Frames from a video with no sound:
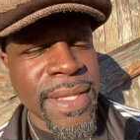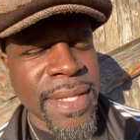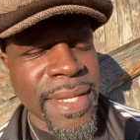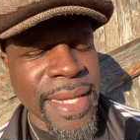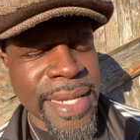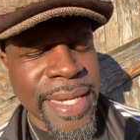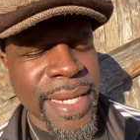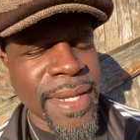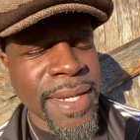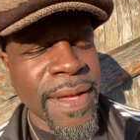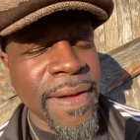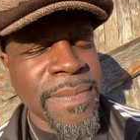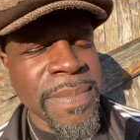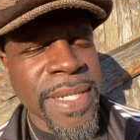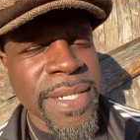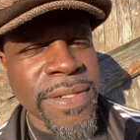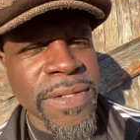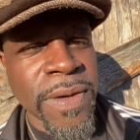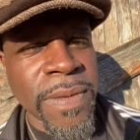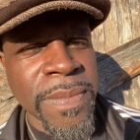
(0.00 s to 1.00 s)
and he loved
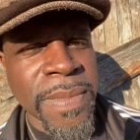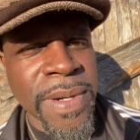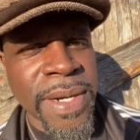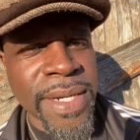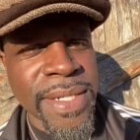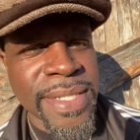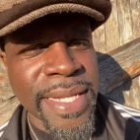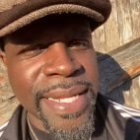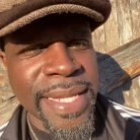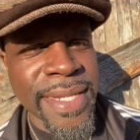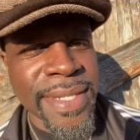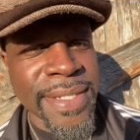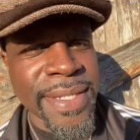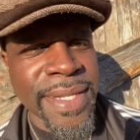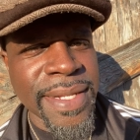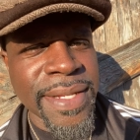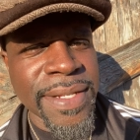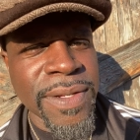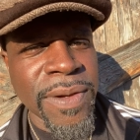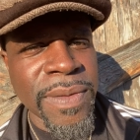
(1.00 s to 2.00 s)
me so much that he
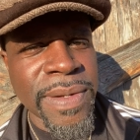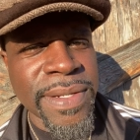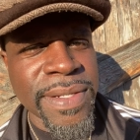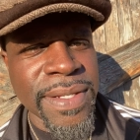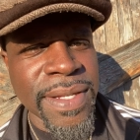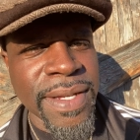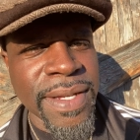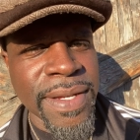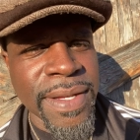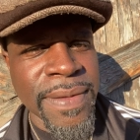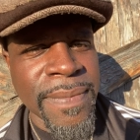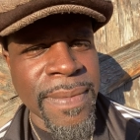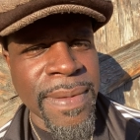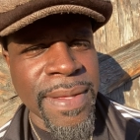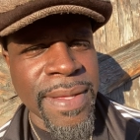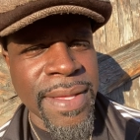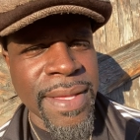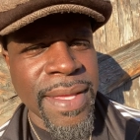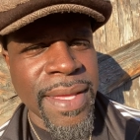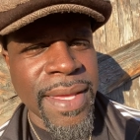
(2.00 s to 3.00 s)
sent his only son
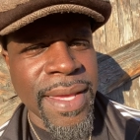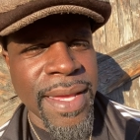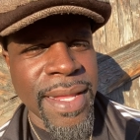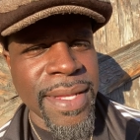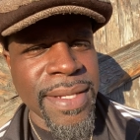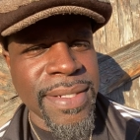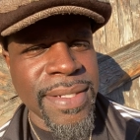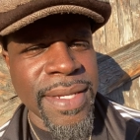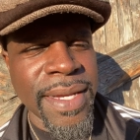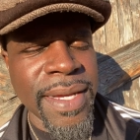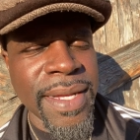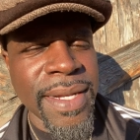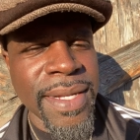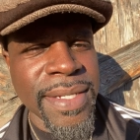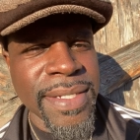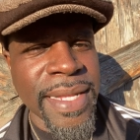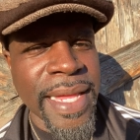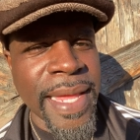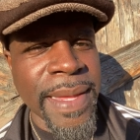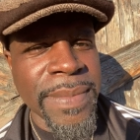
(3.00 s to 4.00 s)
and his son,
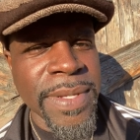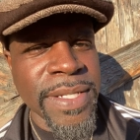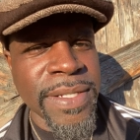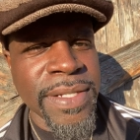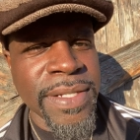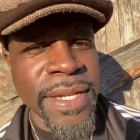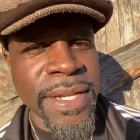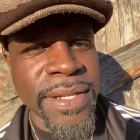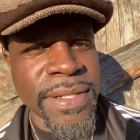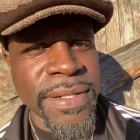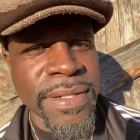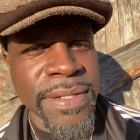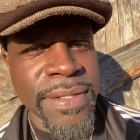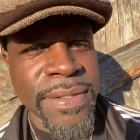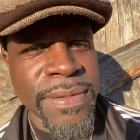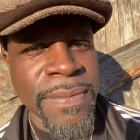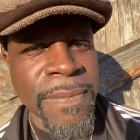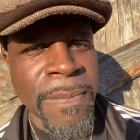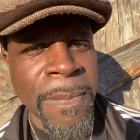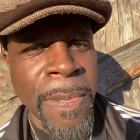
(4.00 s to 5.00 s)
his name is
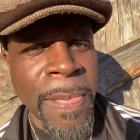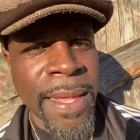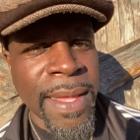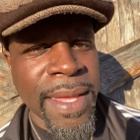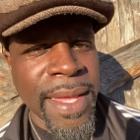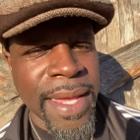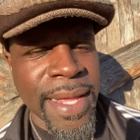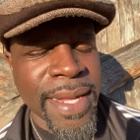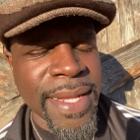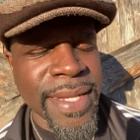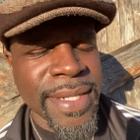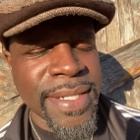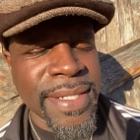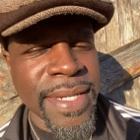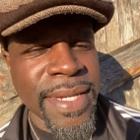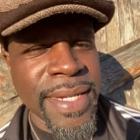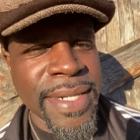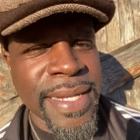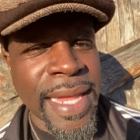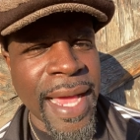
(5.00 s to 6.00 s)
Jesus. And his
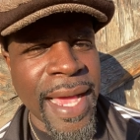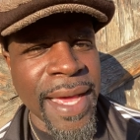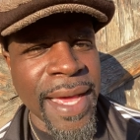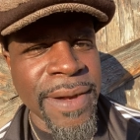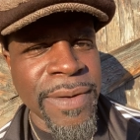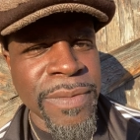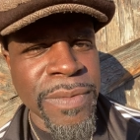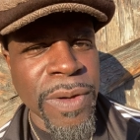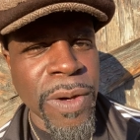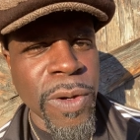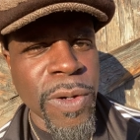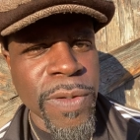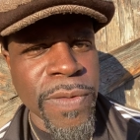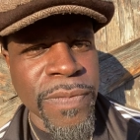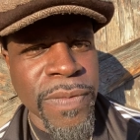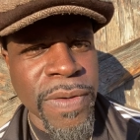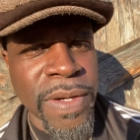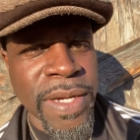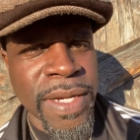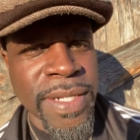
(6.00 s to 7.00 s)
son died and rose
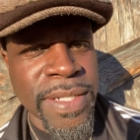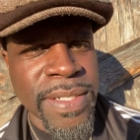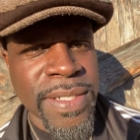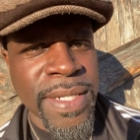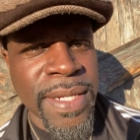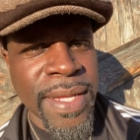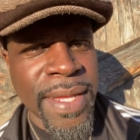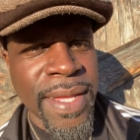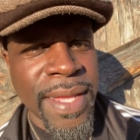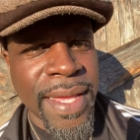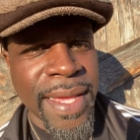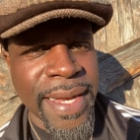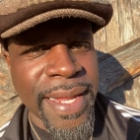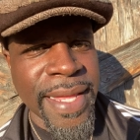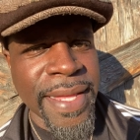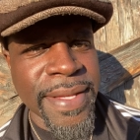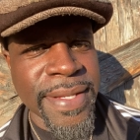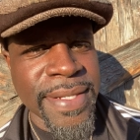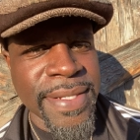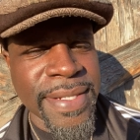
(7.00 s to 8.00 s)
for us. And
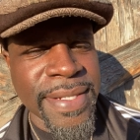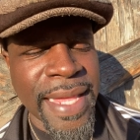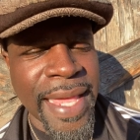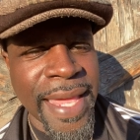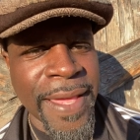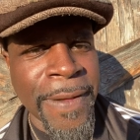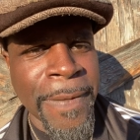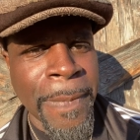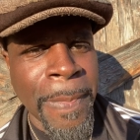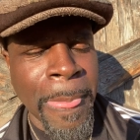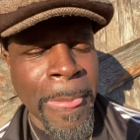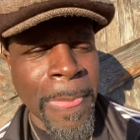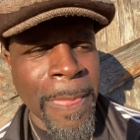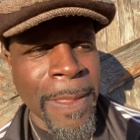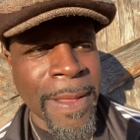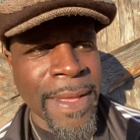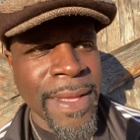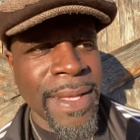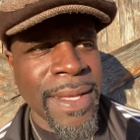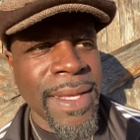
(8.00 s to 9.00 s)
he is saying,
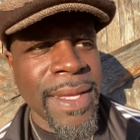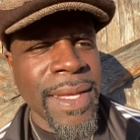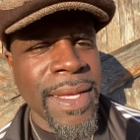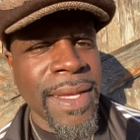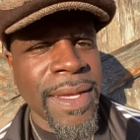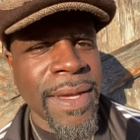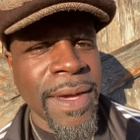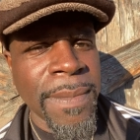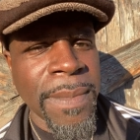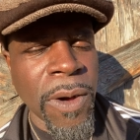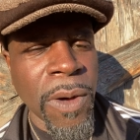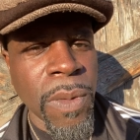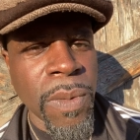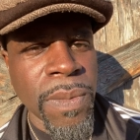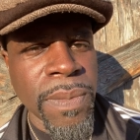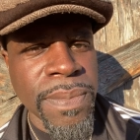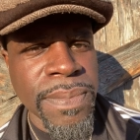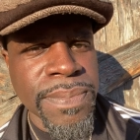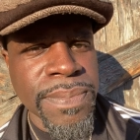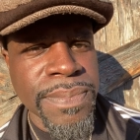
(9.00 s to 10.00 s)
come home.